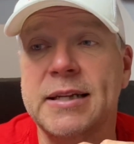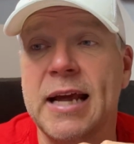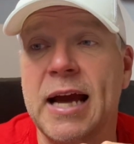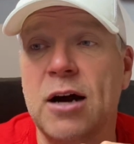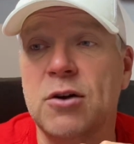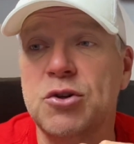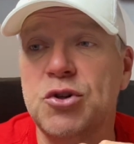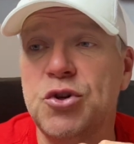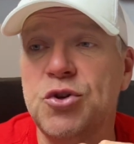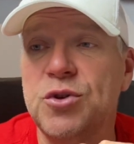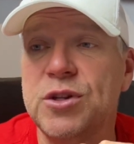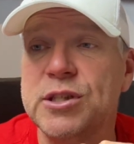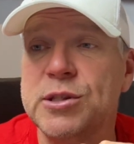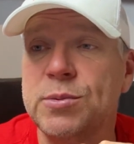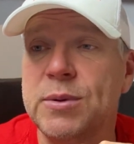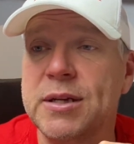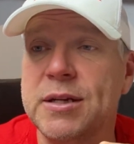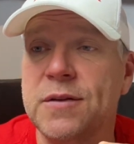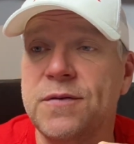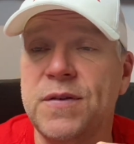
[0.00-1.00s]
down 2 this
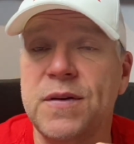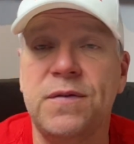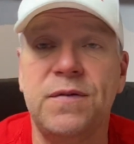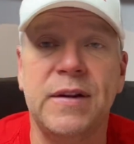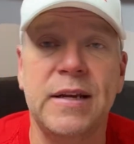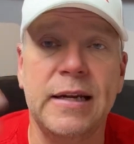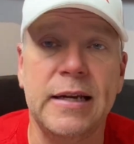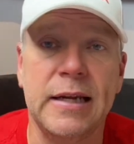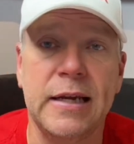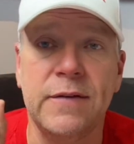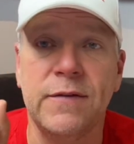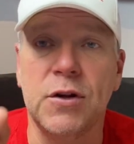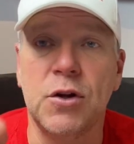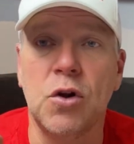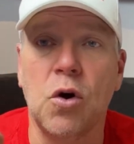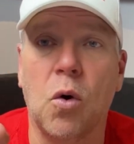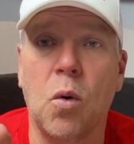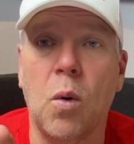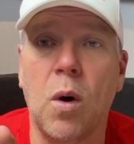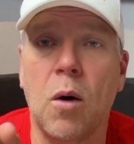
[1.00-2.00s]
week to 15, even
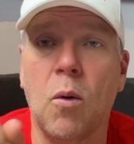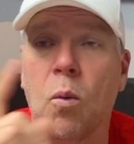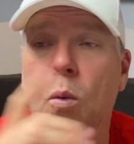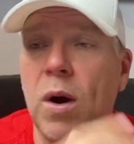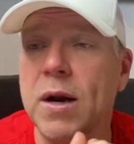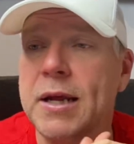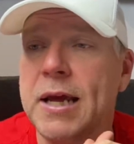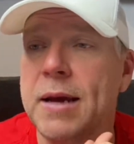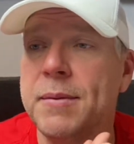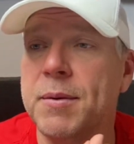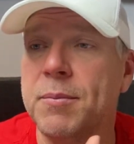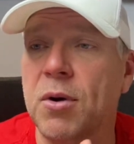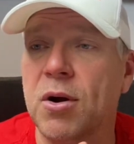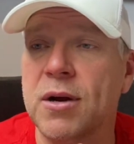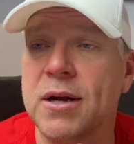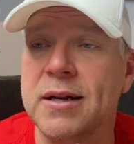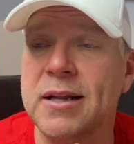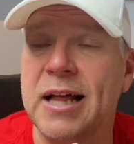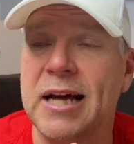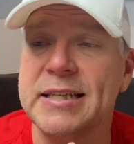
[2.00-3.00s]
though 1 came to
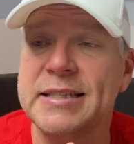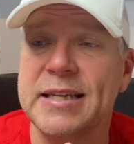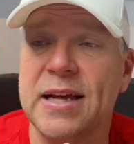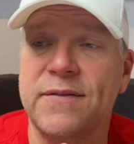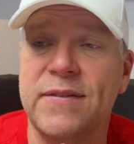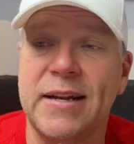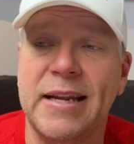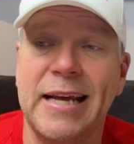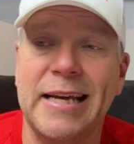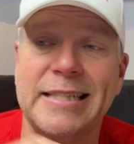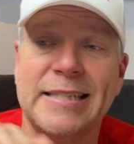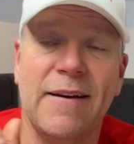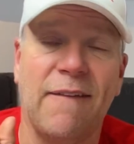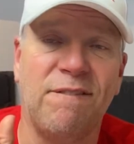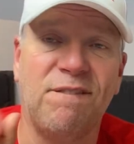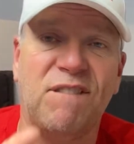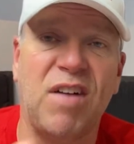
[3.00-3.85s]
market in the last 7 days.